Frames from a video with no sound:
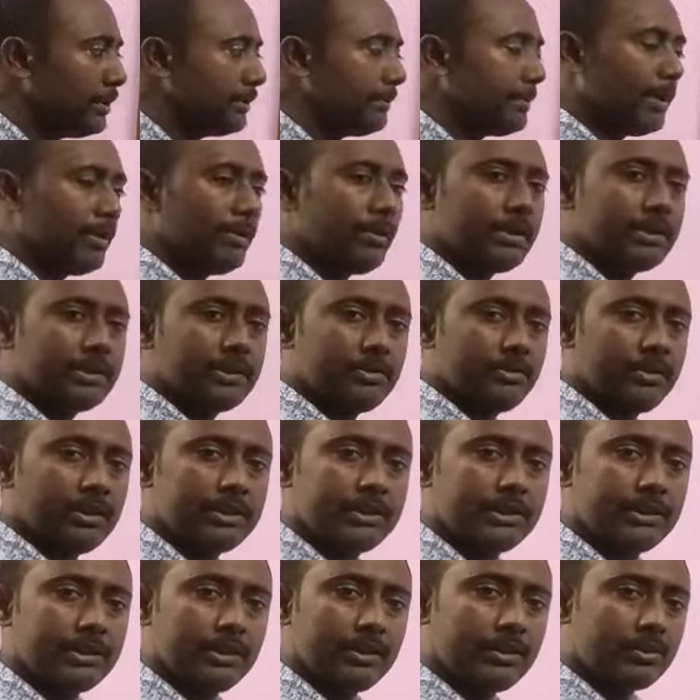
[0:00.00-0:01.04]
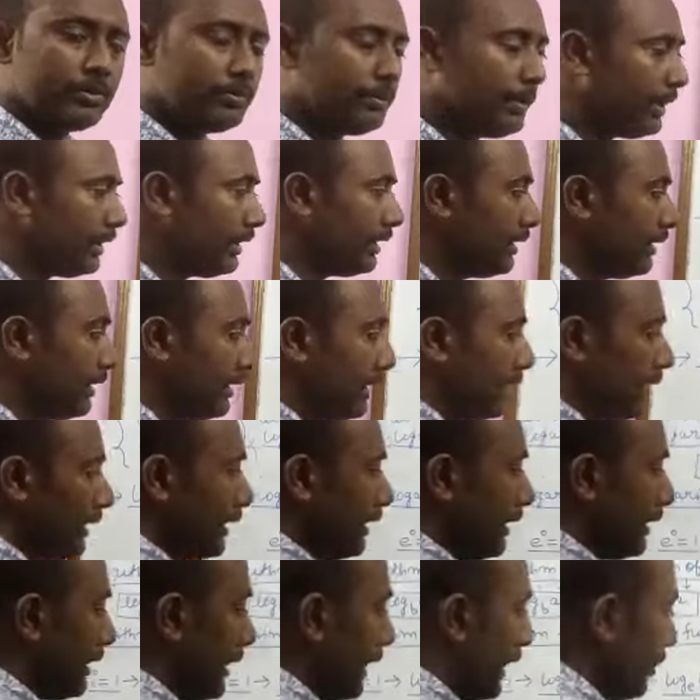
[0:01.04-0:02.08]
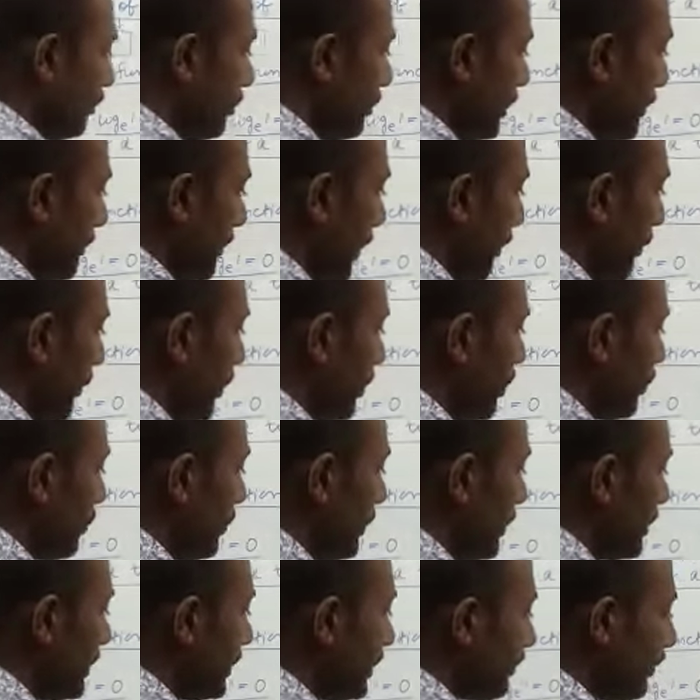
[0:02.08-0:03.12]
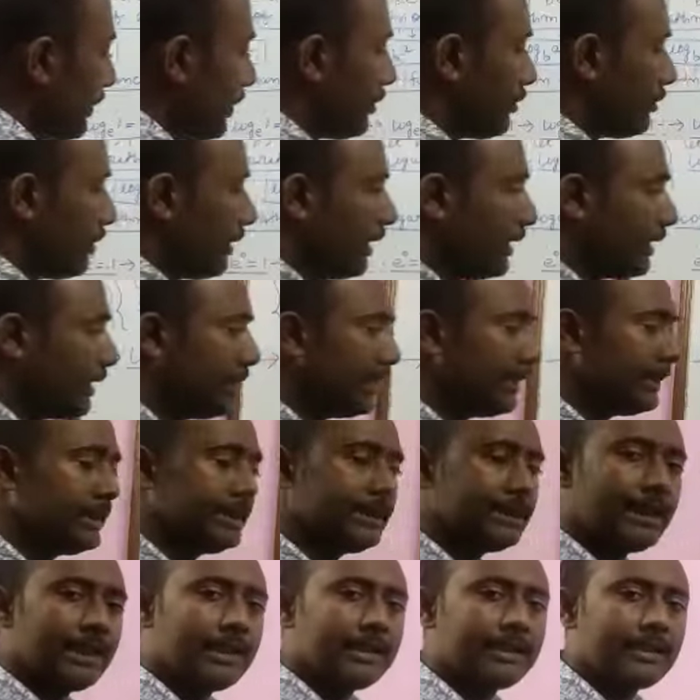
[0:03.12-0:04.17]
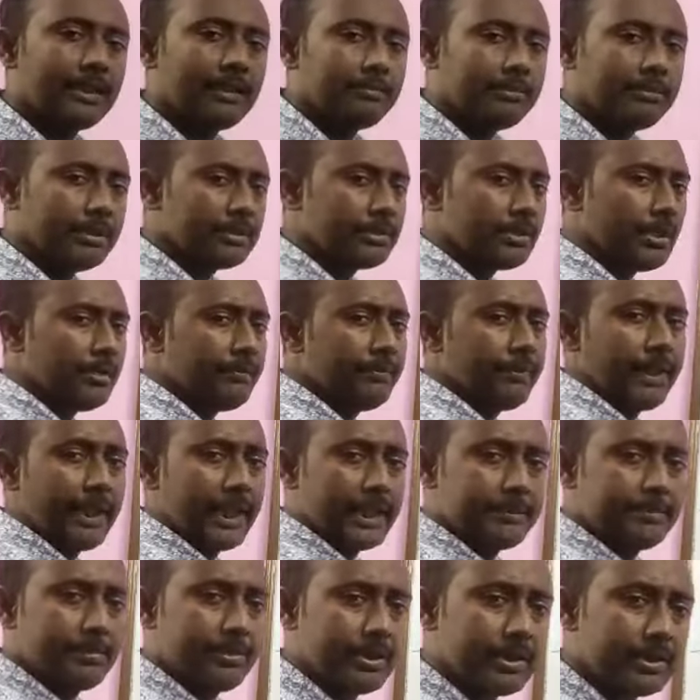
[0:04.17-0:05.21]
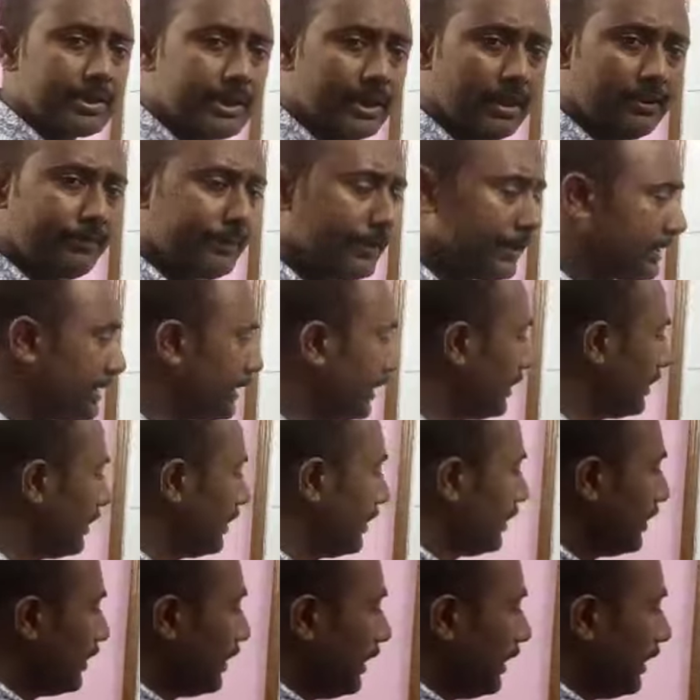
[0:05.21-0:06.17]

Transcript: the power 0 is equal to 1, 10 to the power 2 is equal to 100. These are examples of exponential function.